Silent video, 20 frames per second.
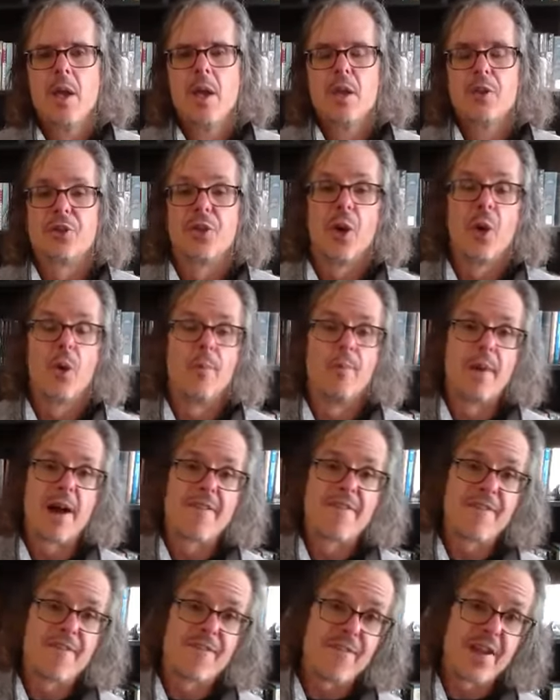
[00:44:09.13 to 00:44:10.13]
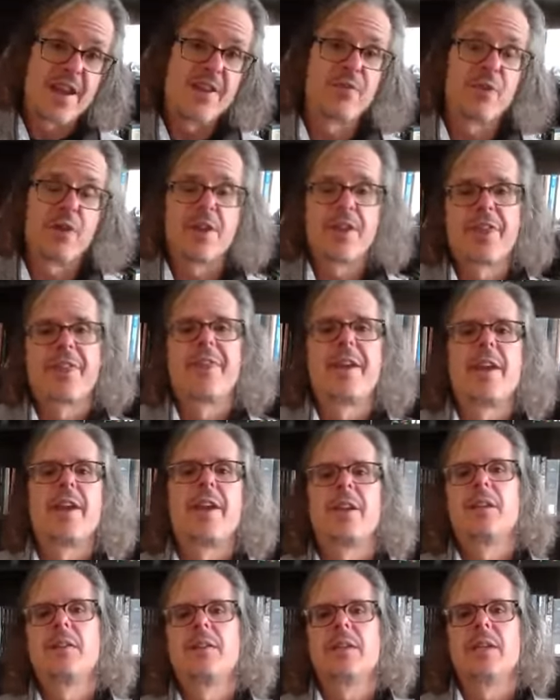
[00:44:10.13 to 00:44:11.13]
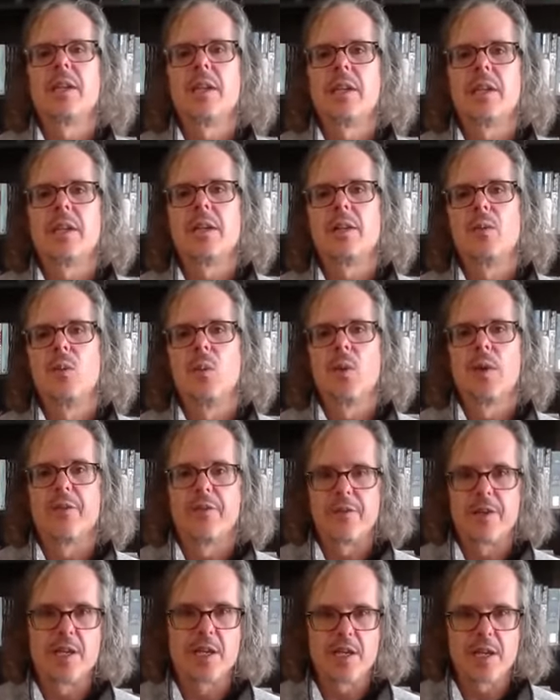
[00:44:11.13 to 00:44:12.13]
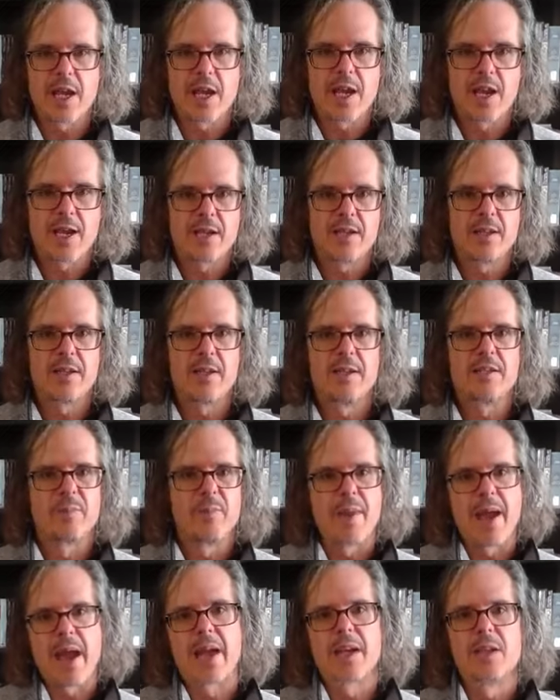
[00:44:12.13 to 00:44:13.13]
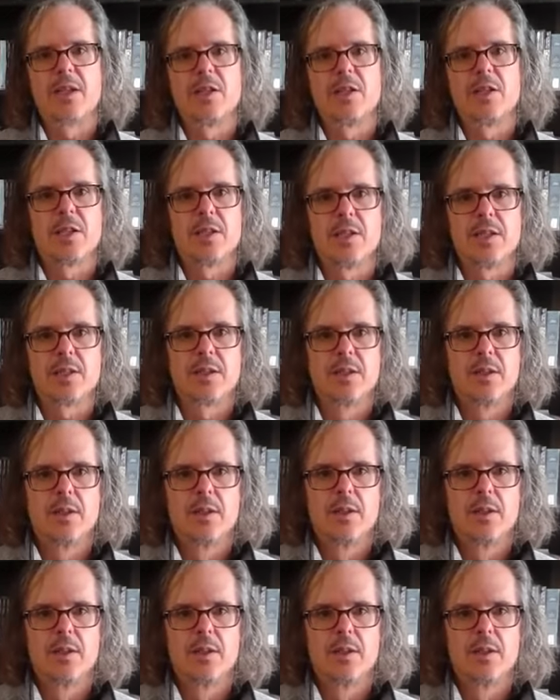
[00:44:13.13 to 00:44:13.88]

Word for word: So my favorite thing to eat with Viognier is mac and cheese